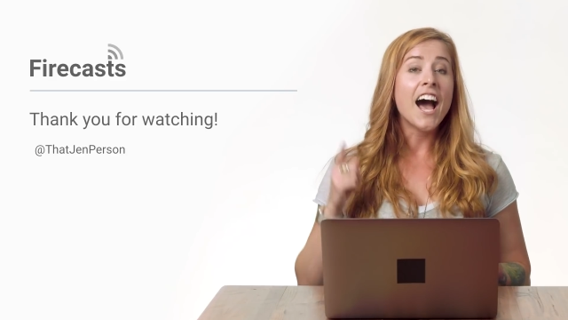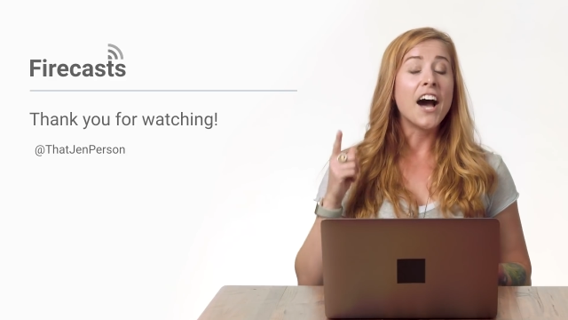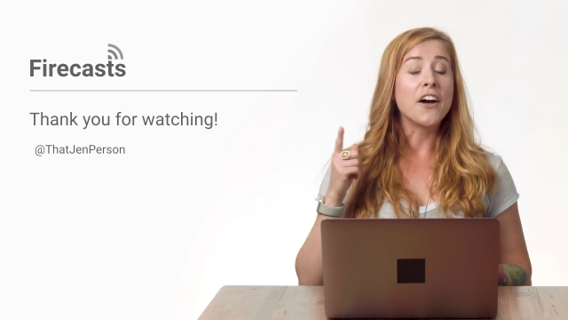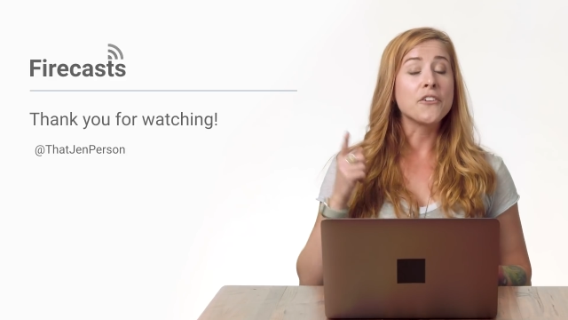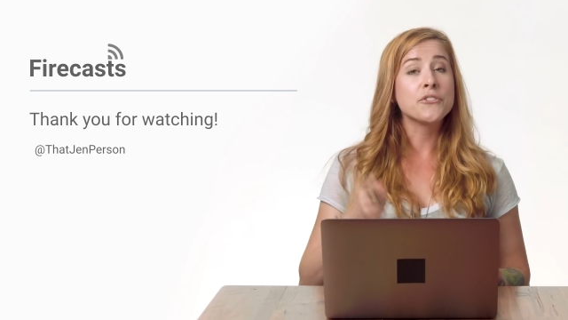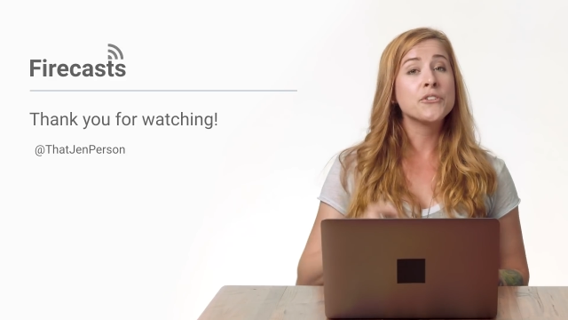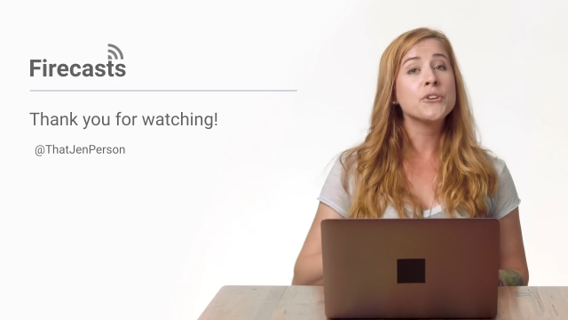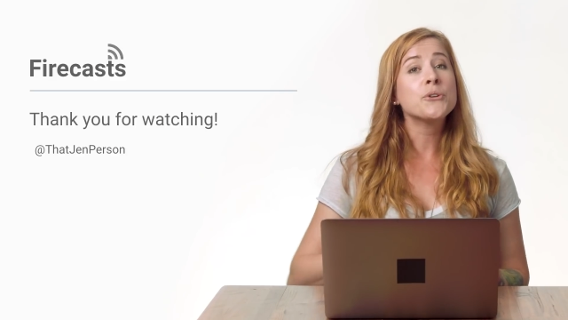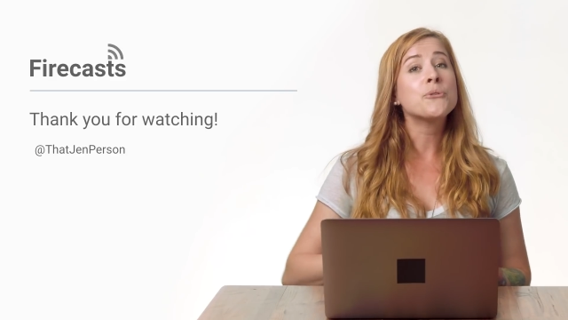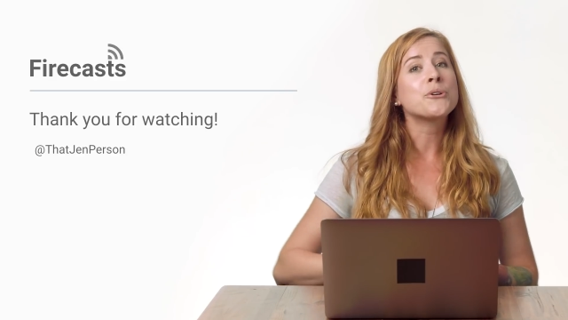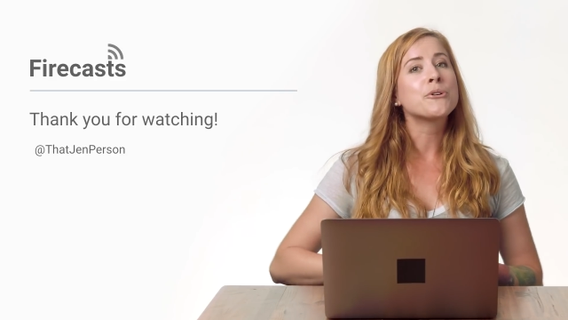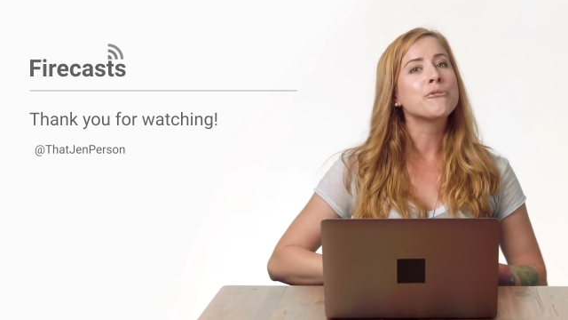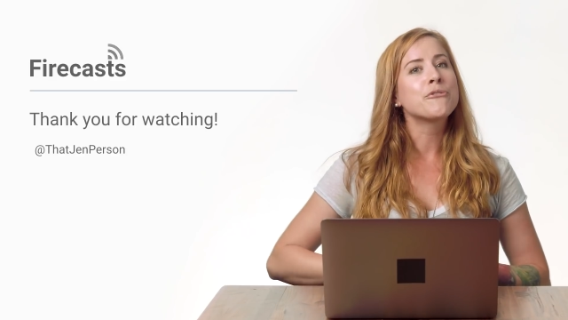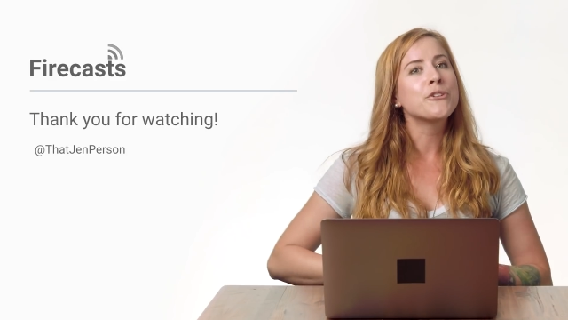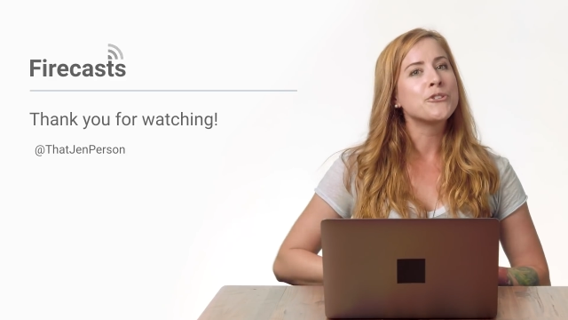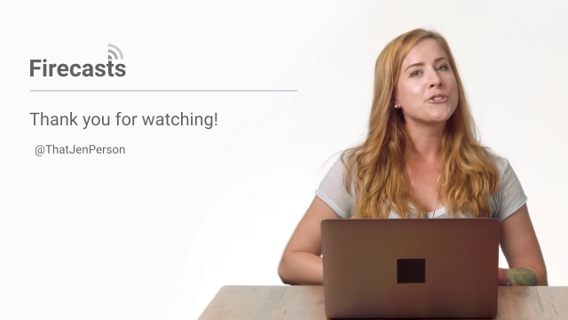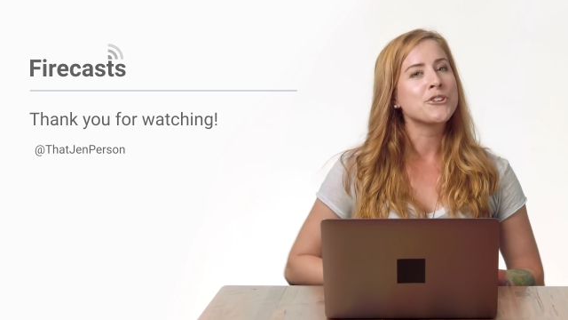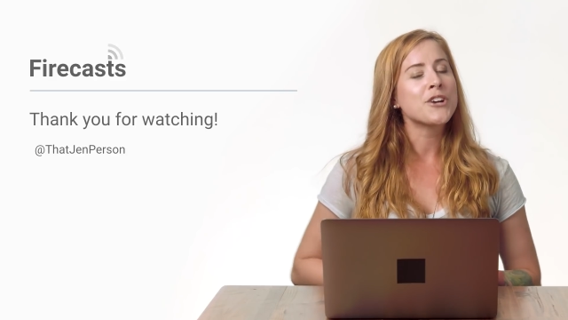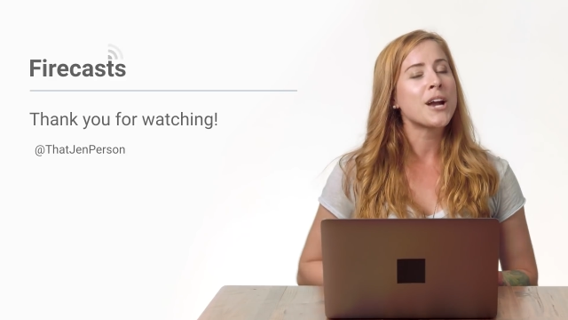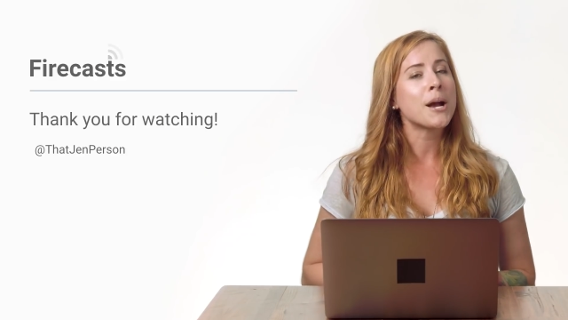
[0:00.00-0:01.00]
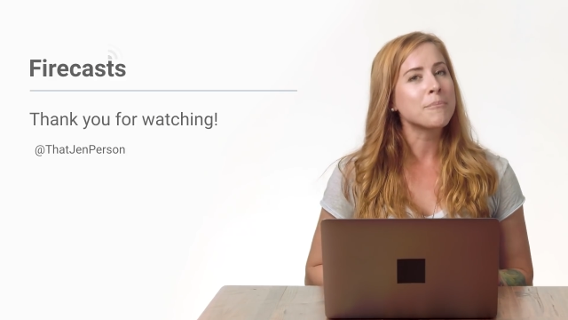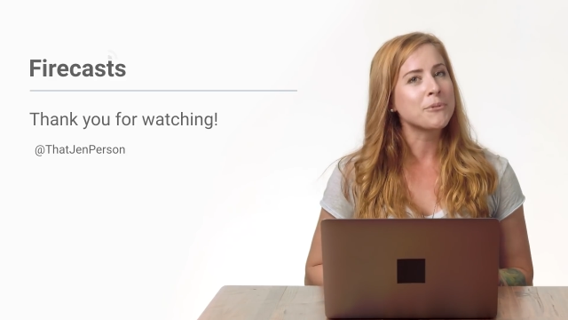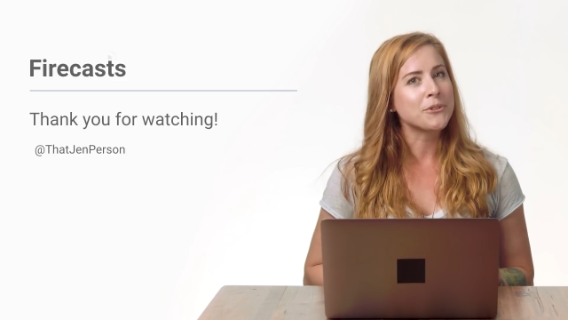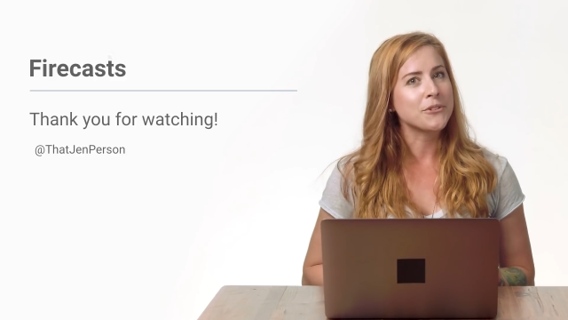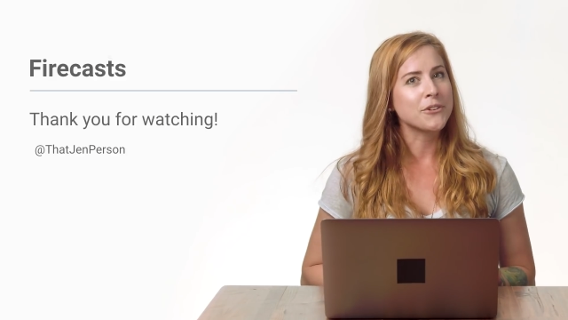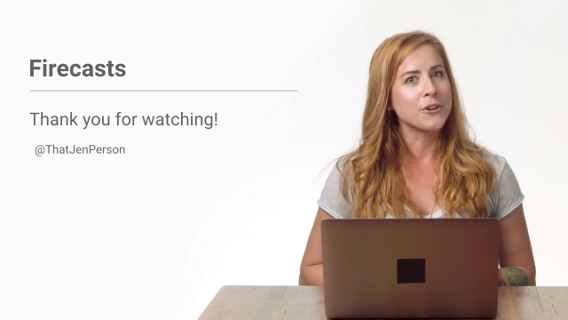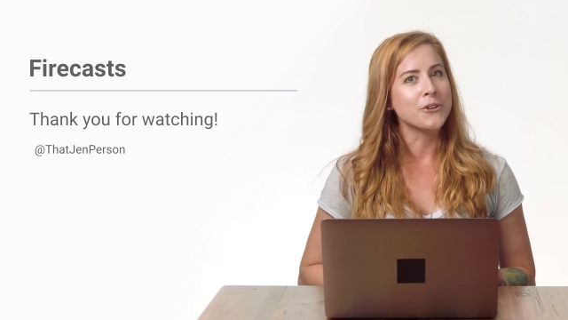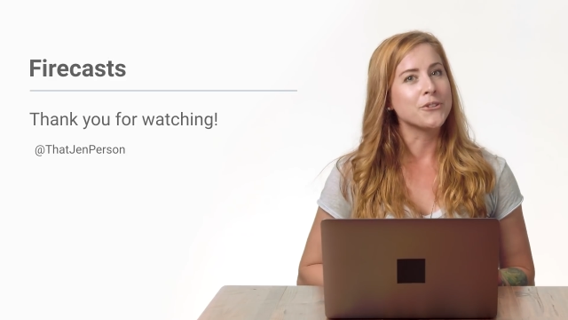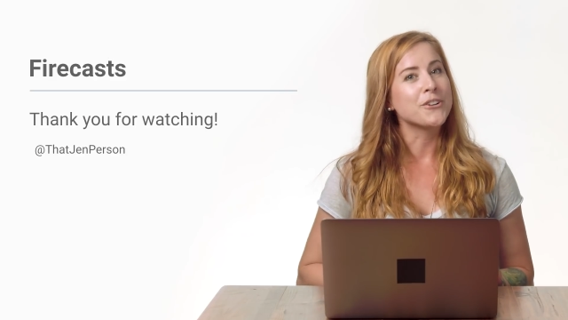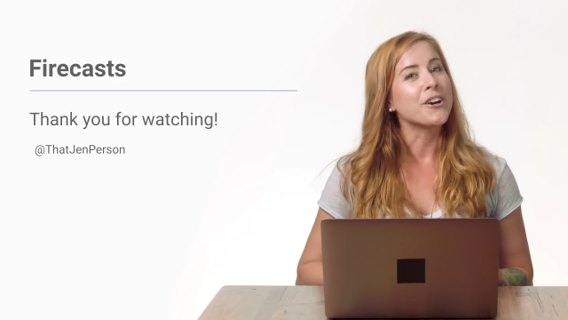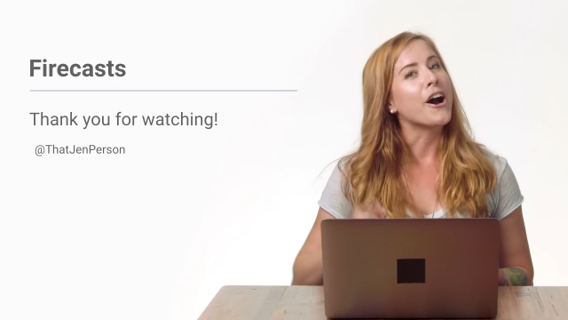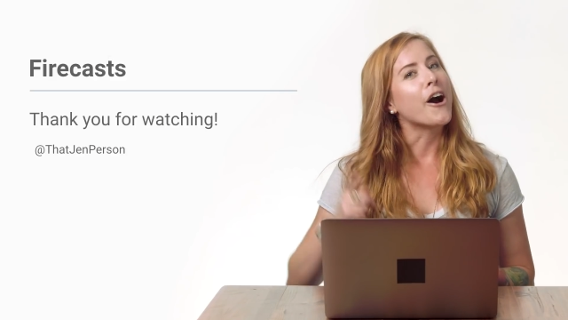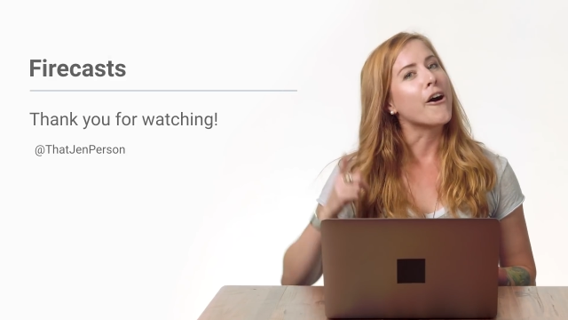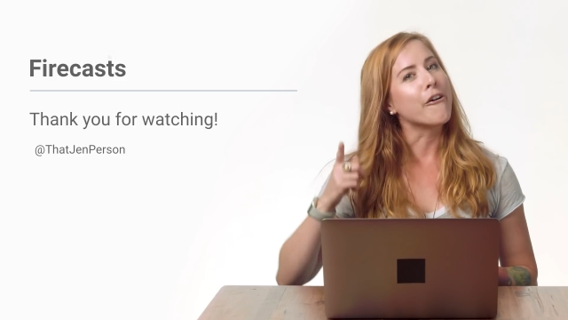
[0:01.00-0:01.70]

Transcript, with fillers: I'll see you on a future episode